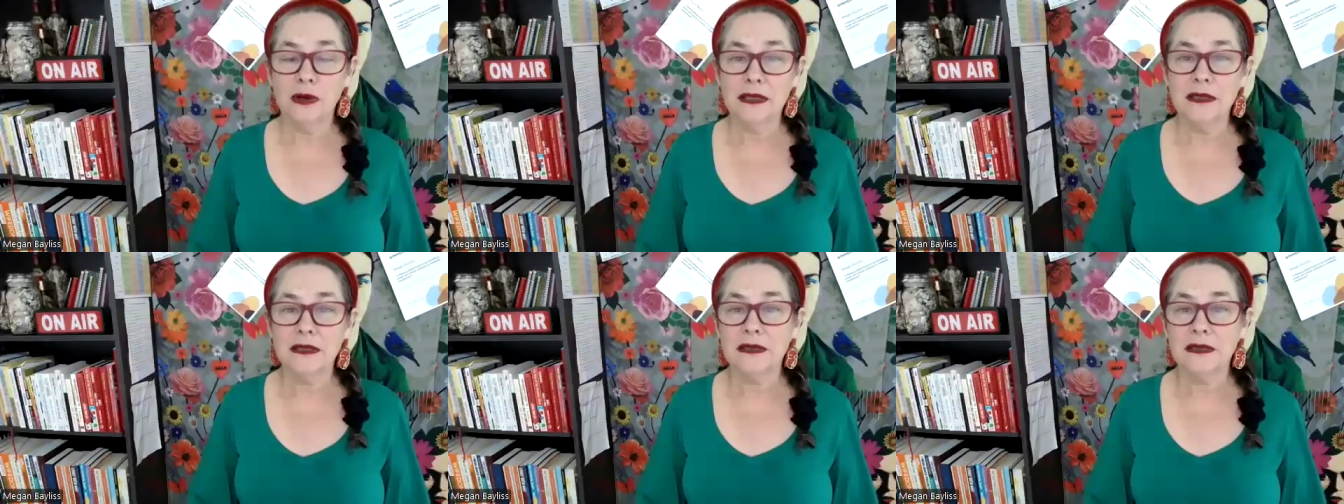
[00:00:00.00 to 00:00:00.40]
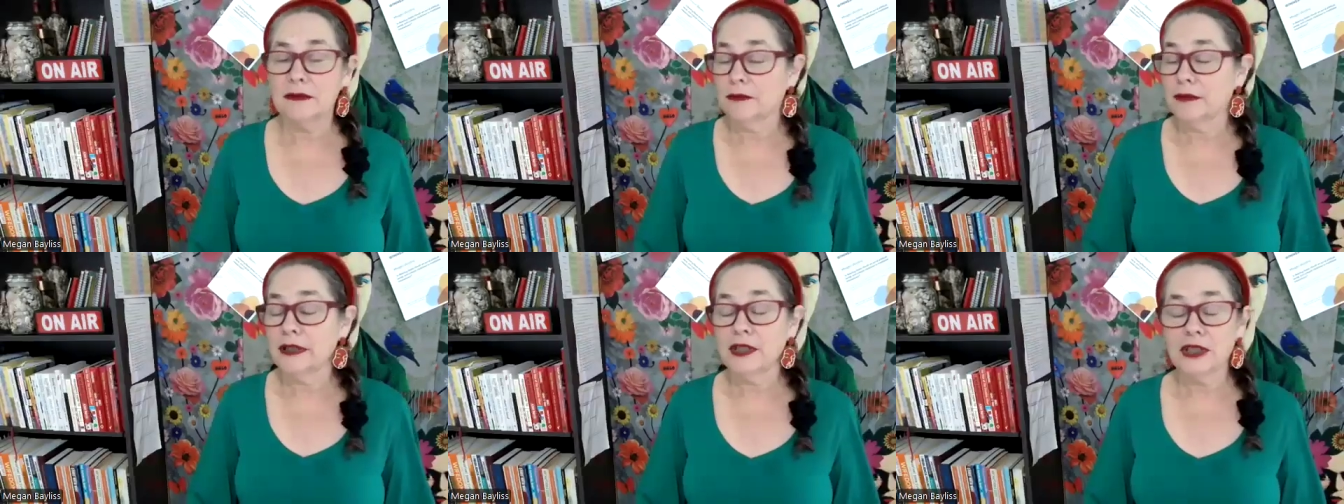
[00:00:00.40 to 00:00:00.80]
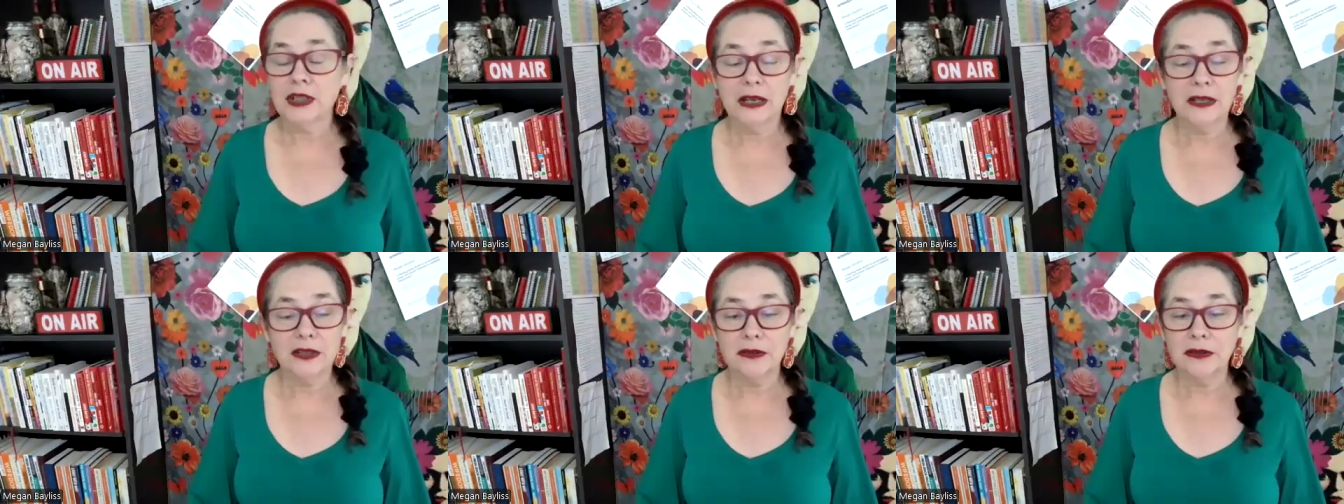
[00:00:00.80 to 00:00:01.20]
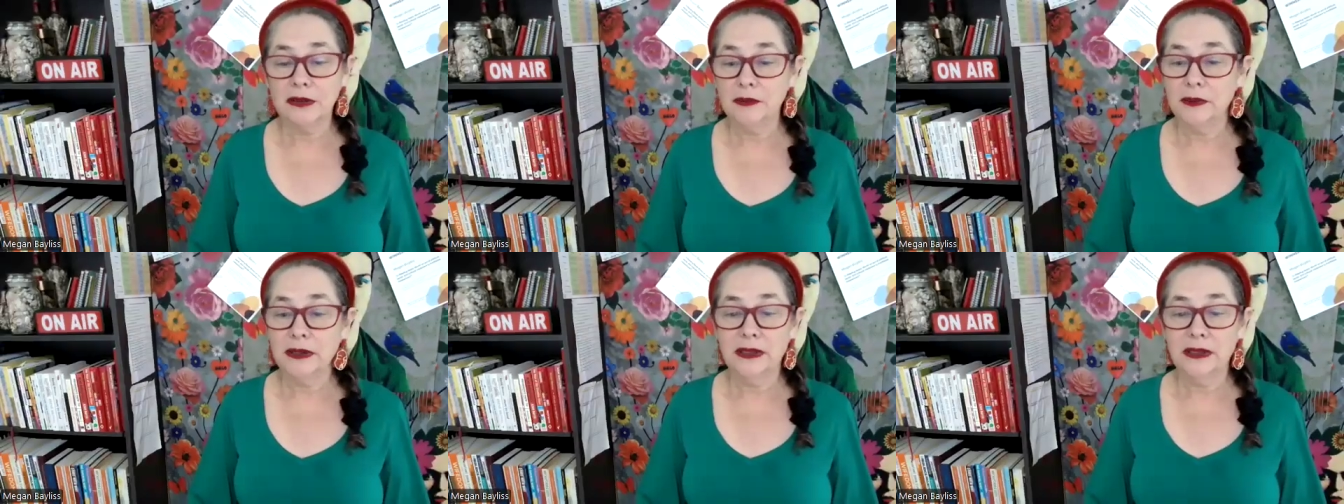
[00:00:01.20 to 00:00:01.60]
always, reach out during
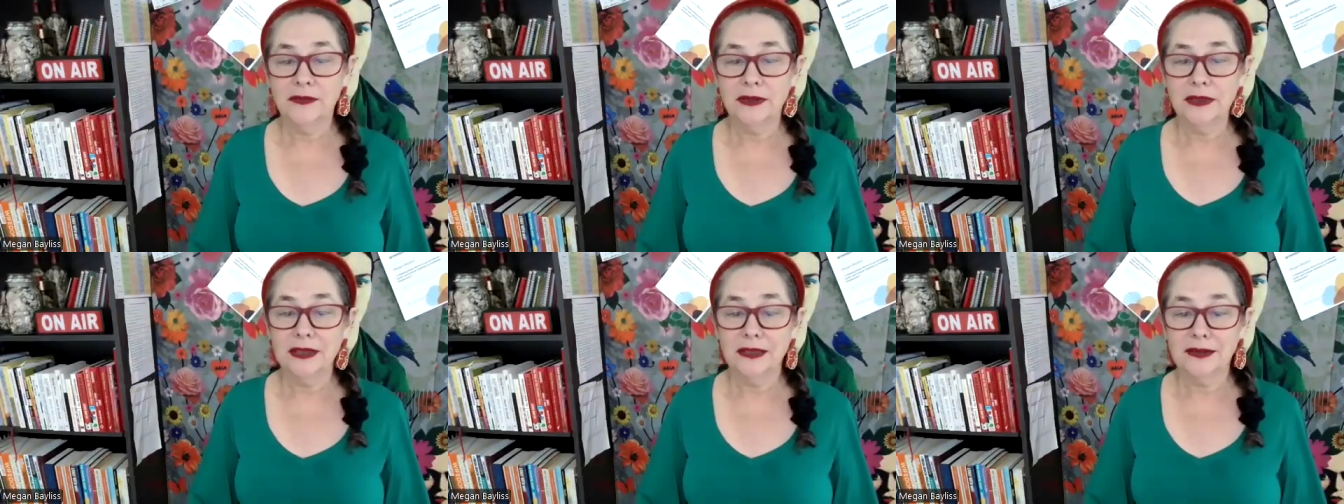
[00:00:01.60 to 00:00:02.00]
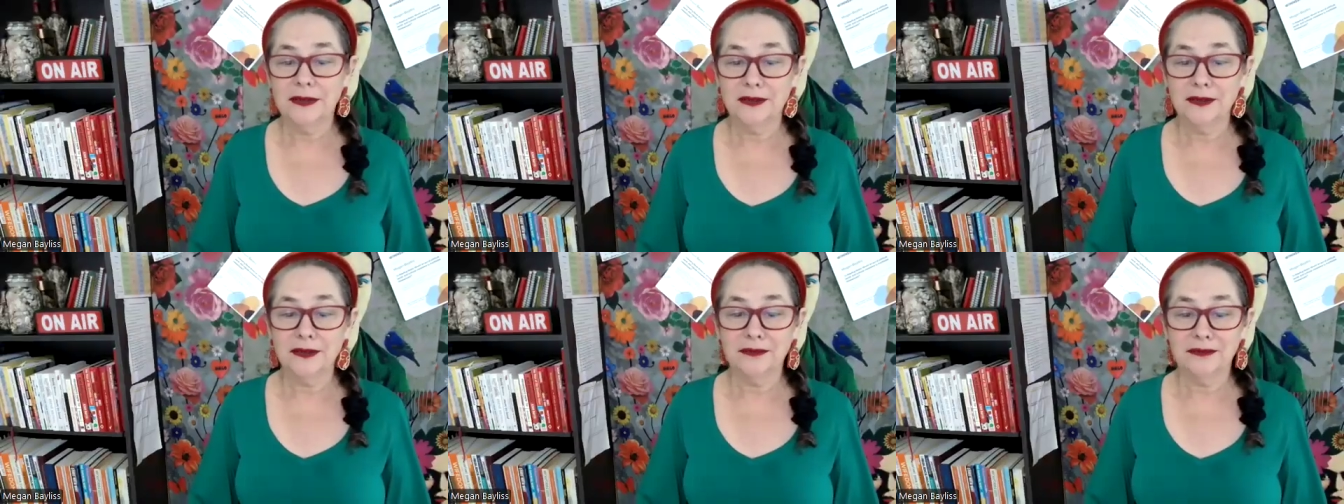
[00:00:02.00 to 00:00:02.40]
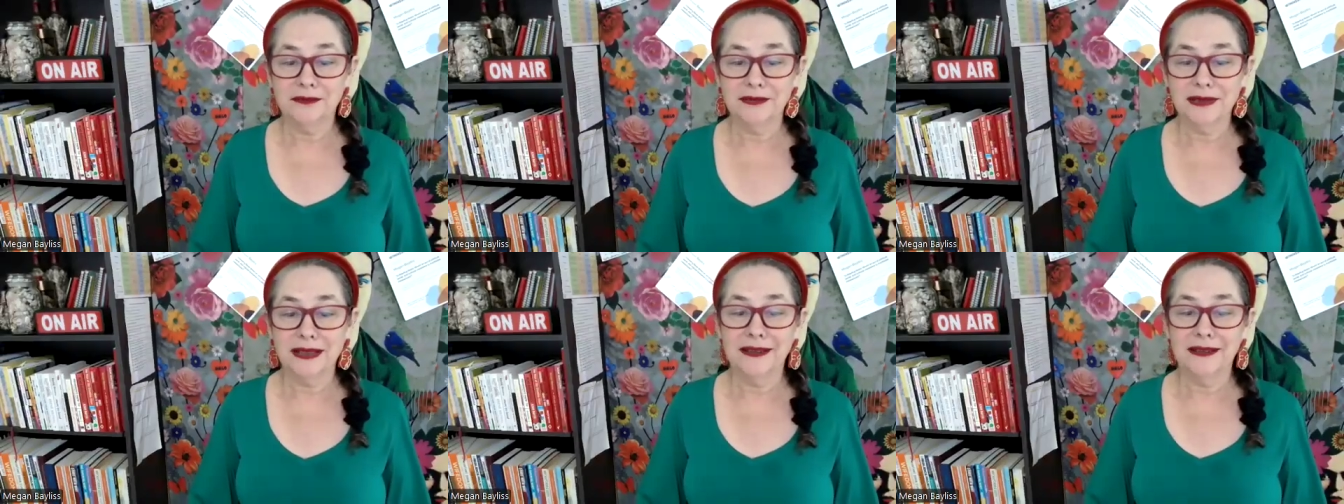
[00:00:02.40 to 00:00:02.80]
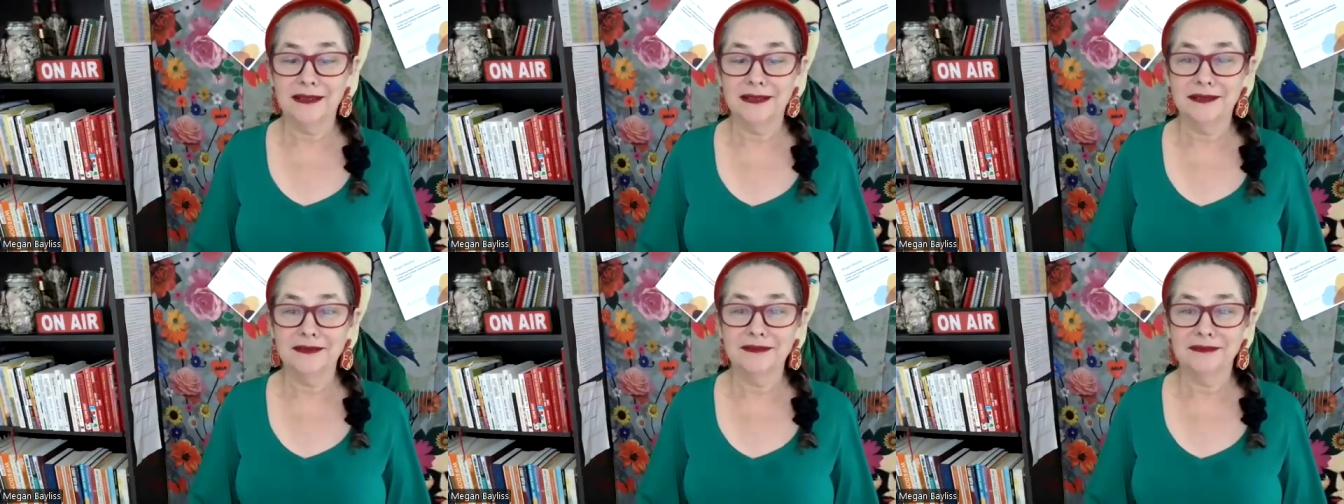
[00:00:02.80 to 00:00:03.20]
the week if you need to. Yeah.
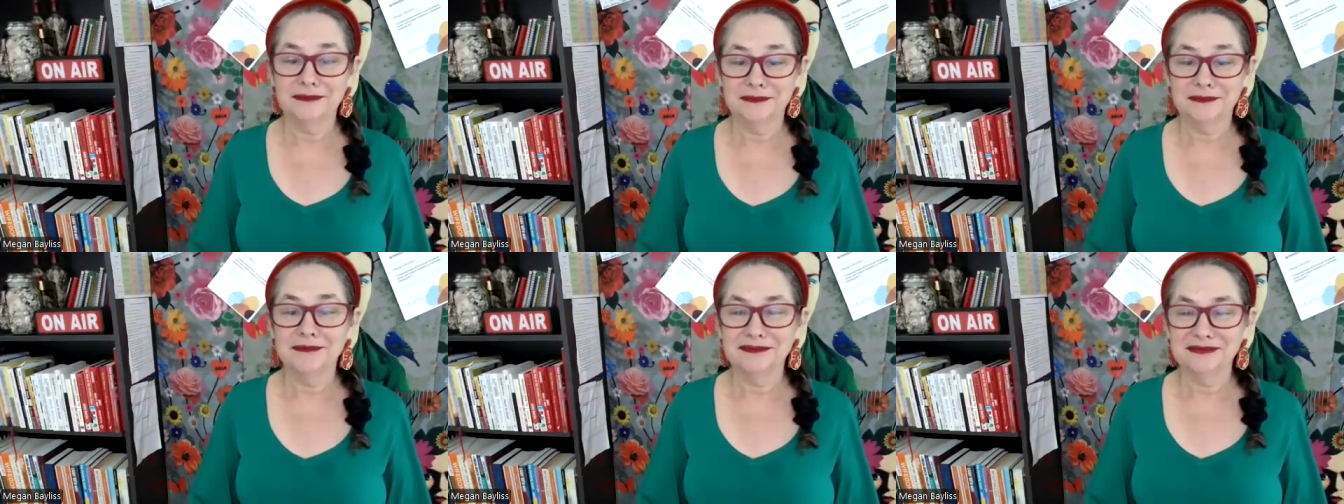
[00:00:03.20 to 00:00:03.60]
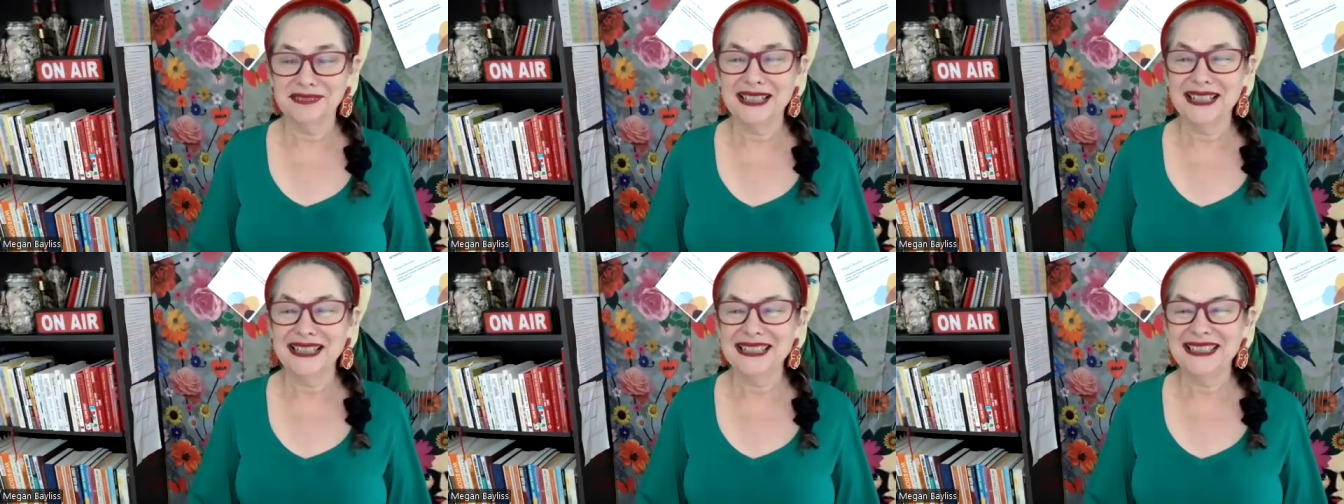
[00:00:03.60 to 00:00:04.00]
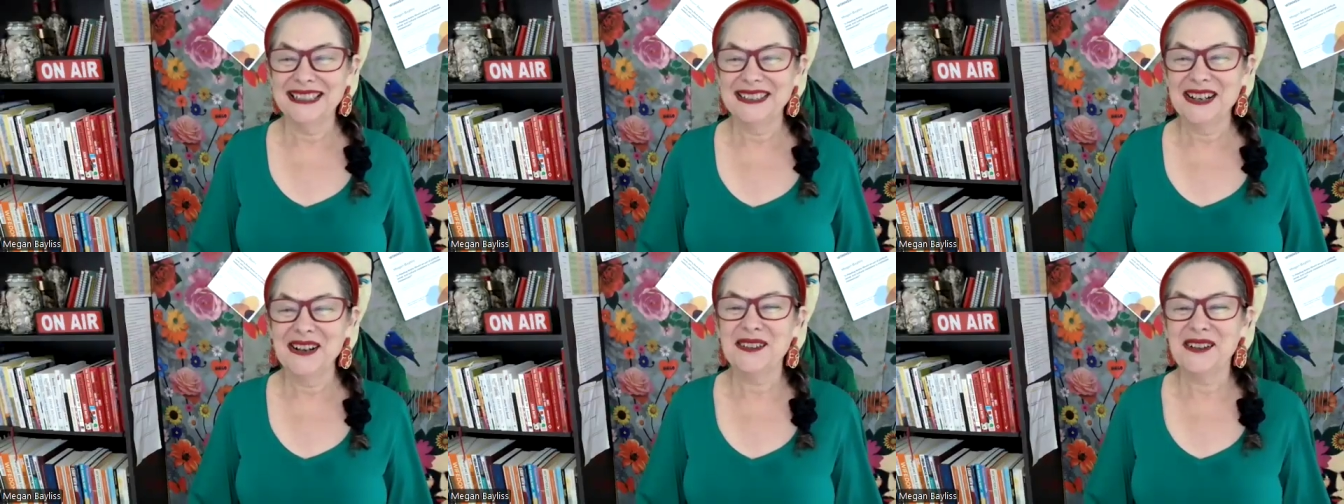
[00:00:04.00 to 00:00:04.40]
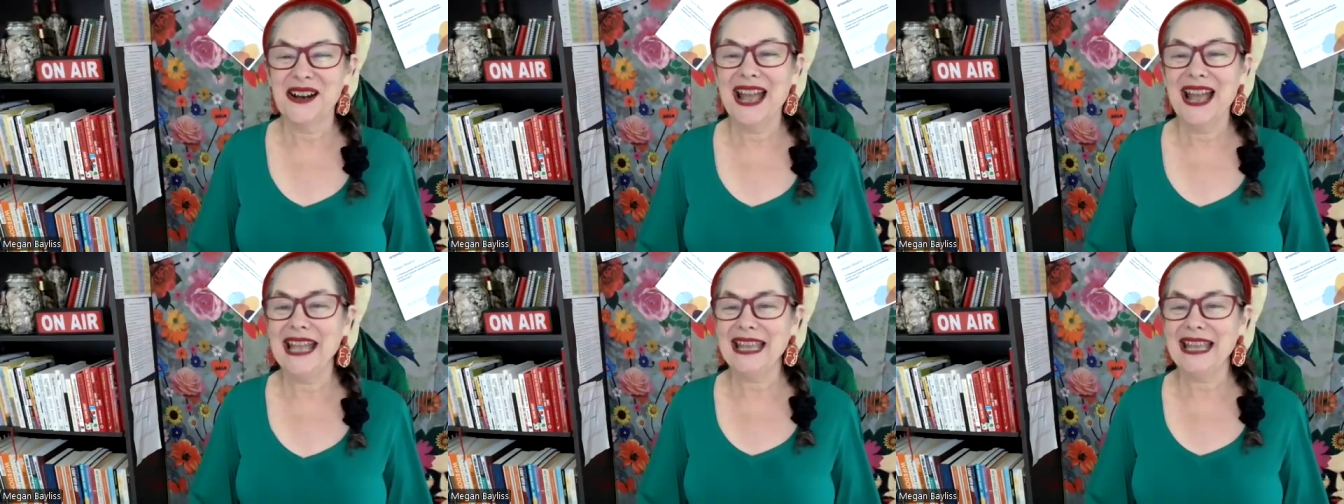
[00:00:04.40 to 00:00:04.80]
Yeah. All
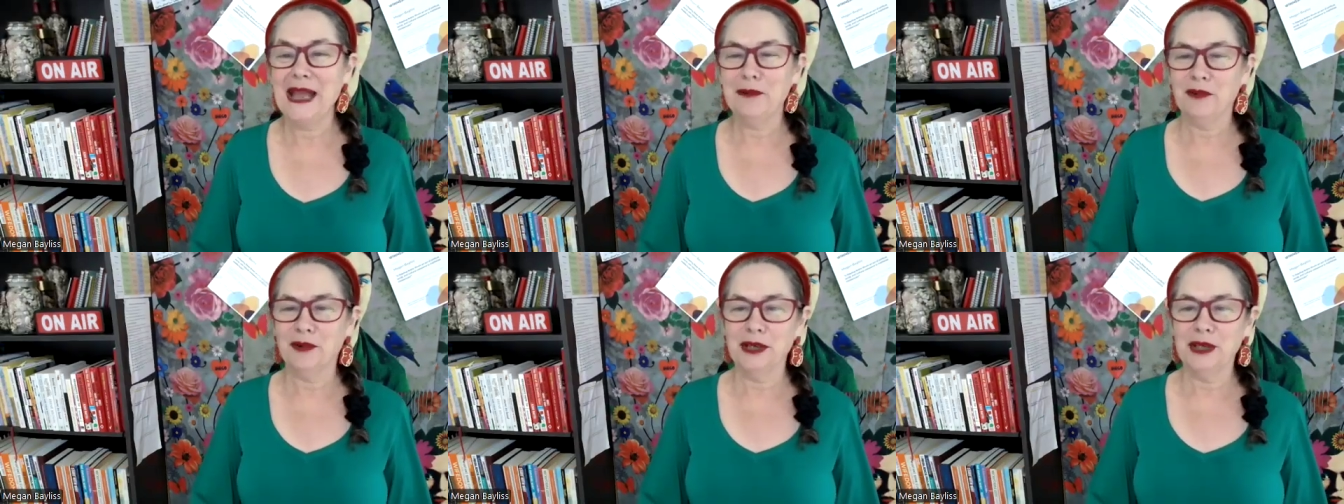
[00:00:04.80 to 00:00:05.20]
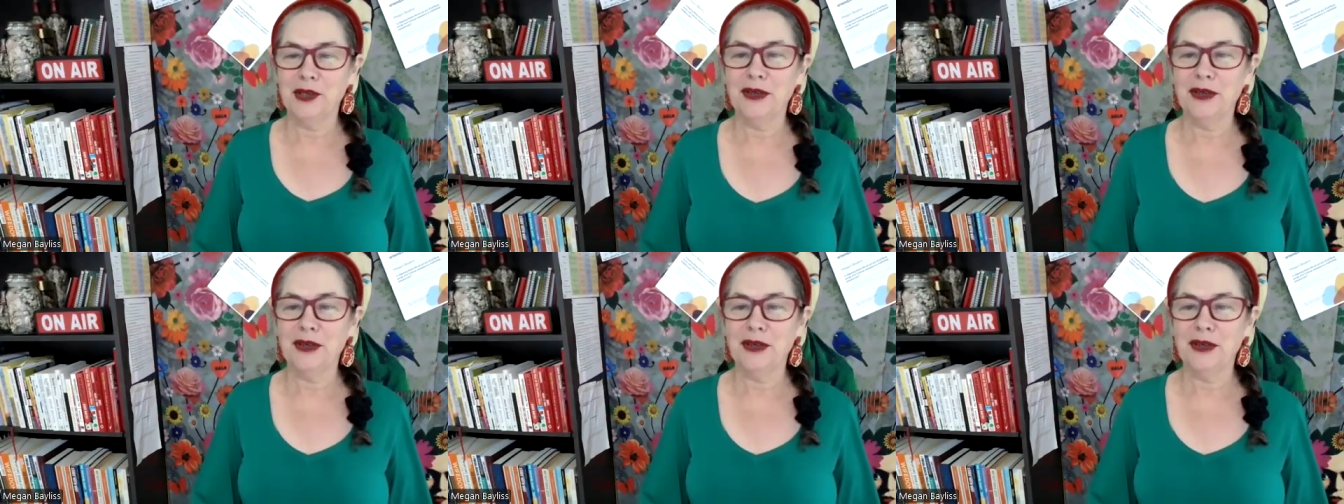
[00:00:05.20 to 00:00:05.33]
right. And Anne, really,